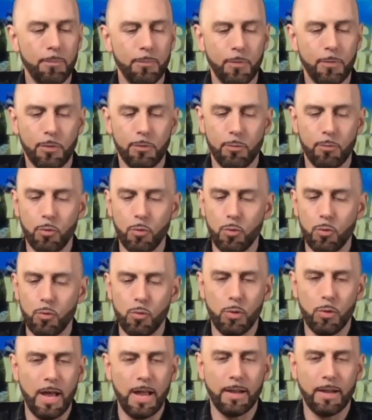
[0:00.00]
through
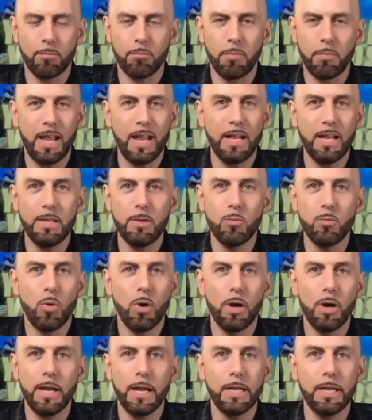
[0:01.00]
like
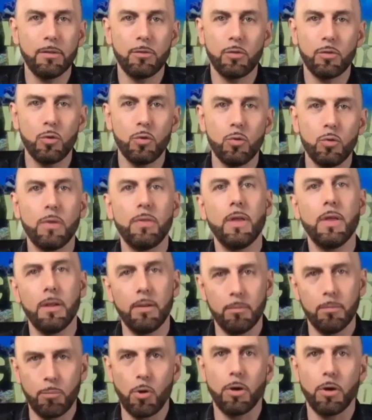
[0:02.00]
81, 82, and
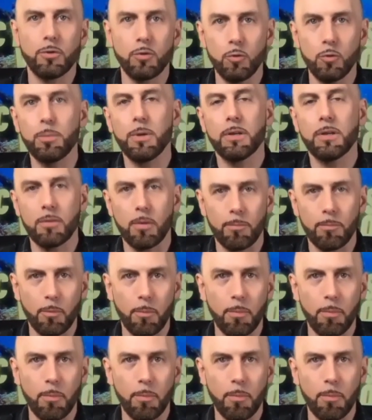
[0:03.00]
then Part 2 picks up from